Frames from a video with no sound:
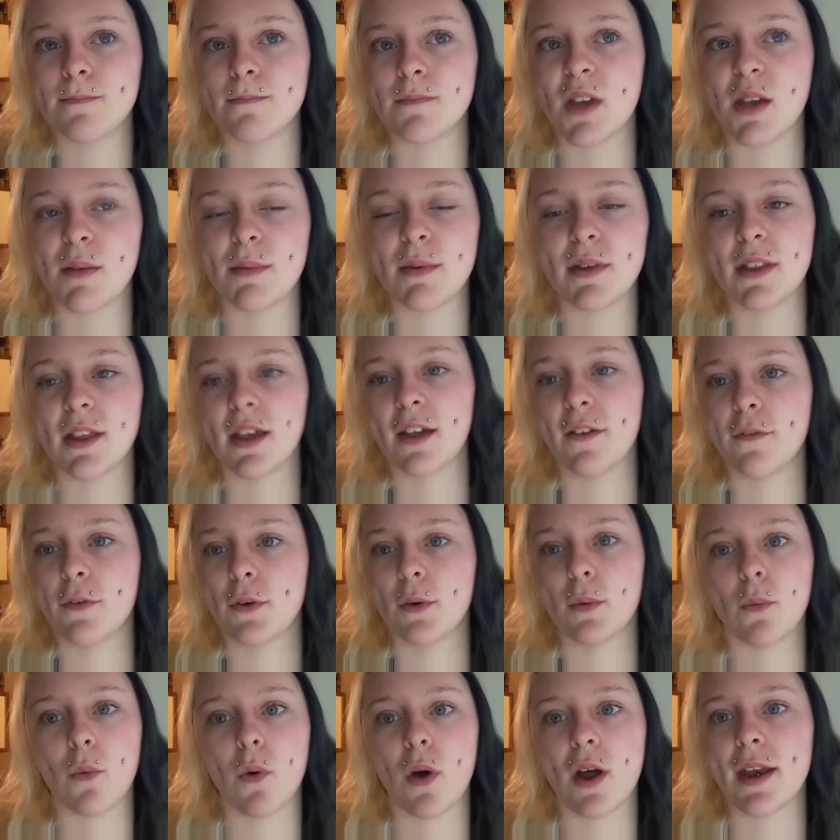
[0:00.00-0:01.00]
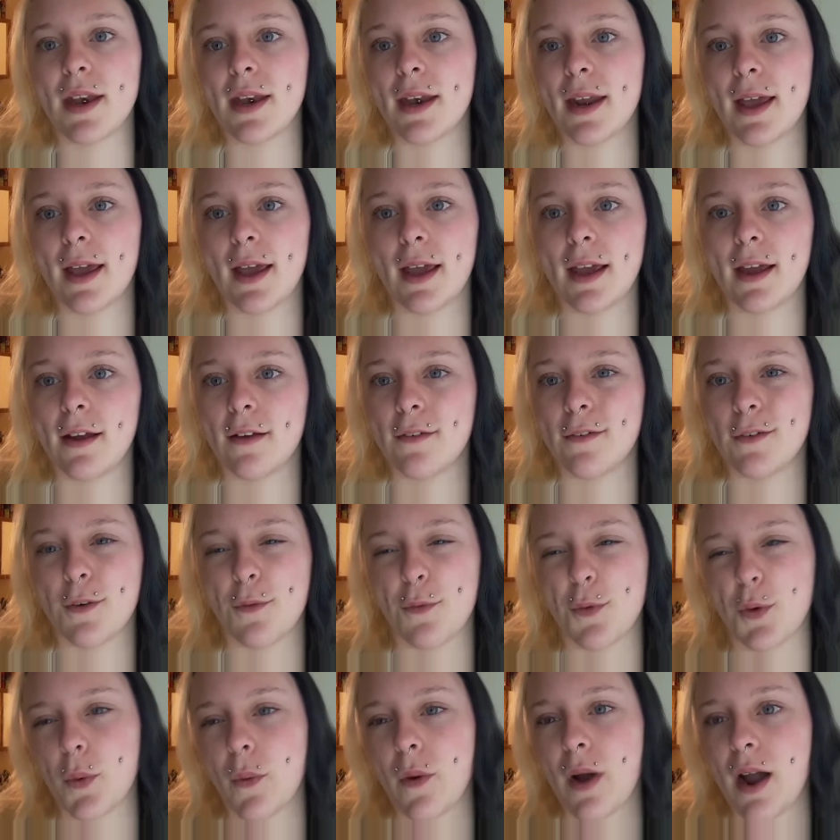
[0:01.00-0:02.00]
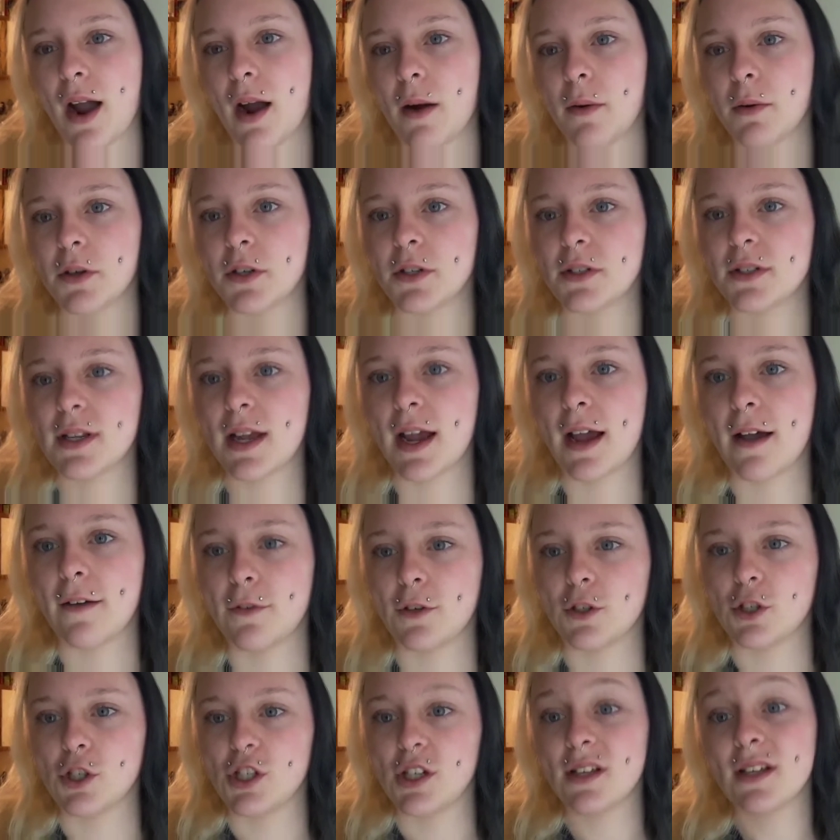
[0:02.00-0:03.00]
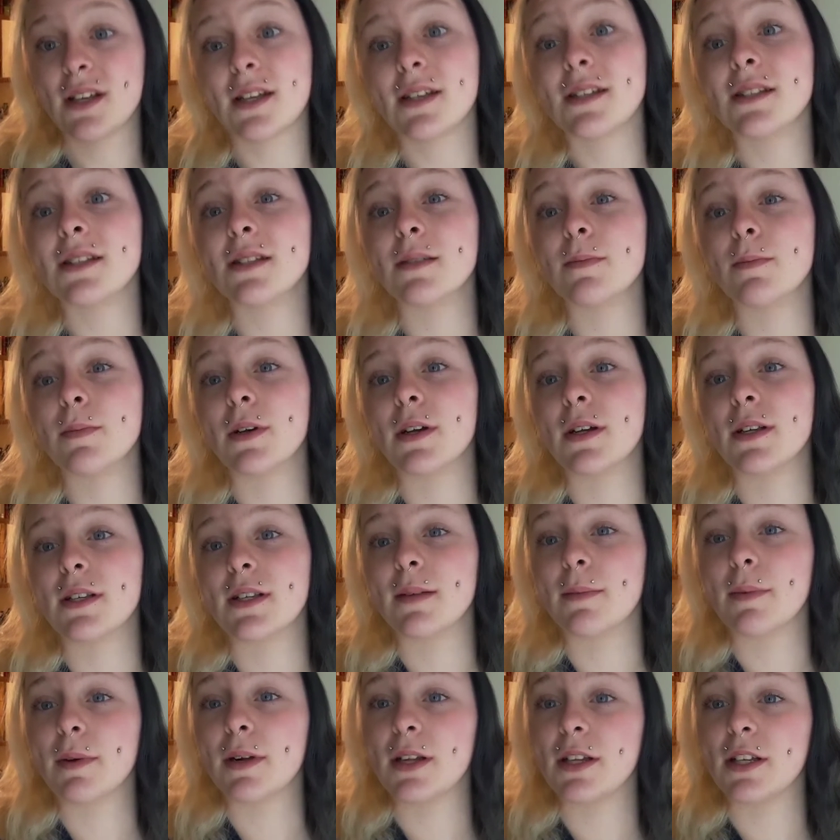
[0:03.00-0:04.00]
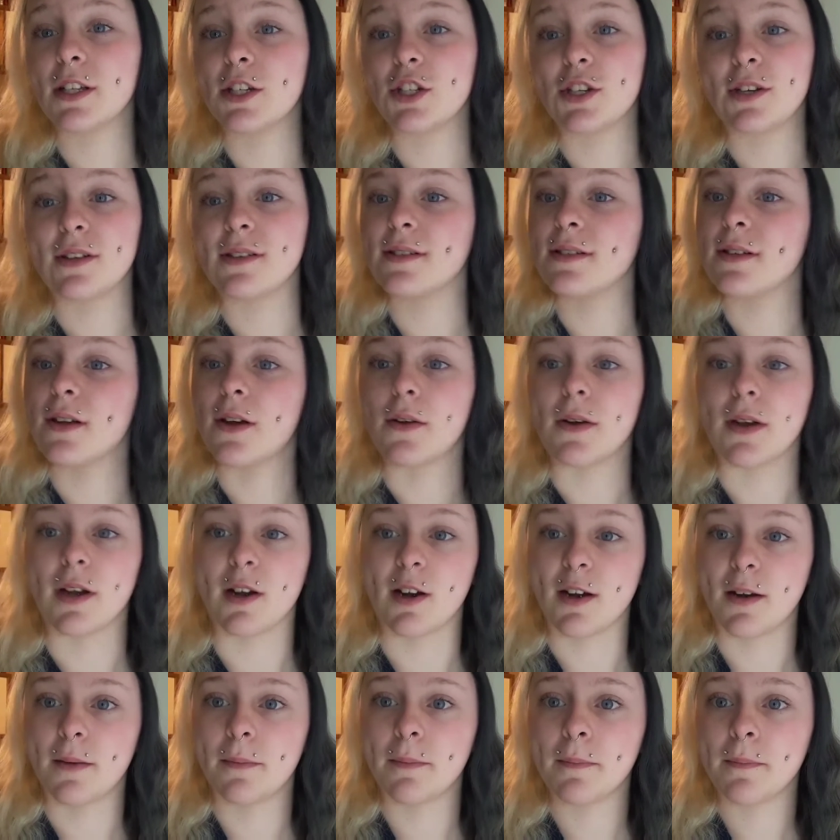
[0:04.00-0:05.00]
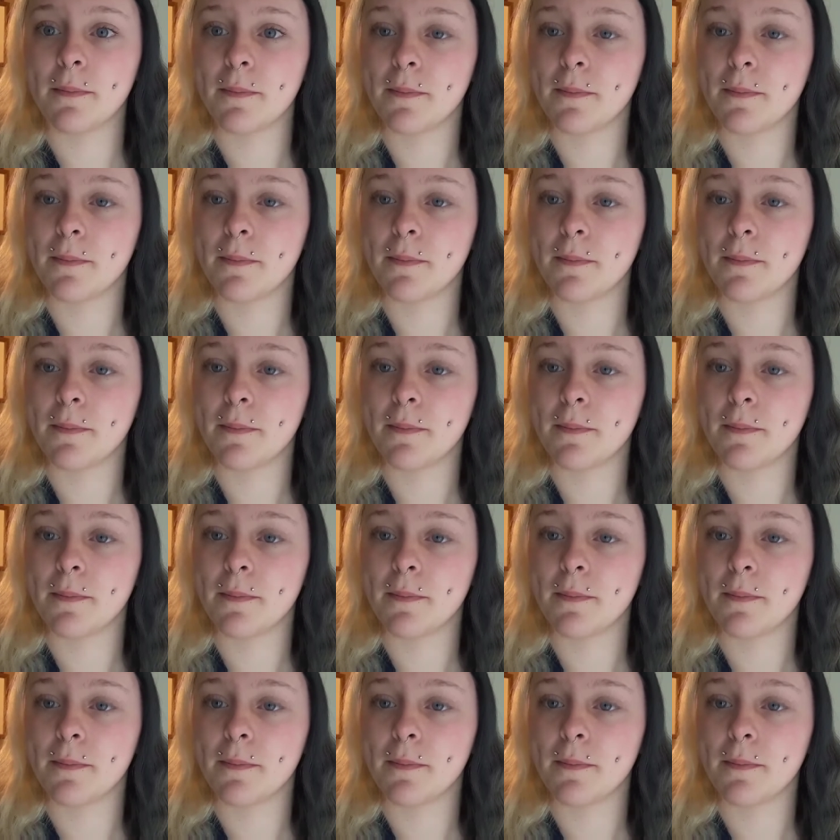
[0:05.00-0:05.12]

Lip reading: Maybe like for one day, for a few hours after she eats, but typically she doesn't go near it.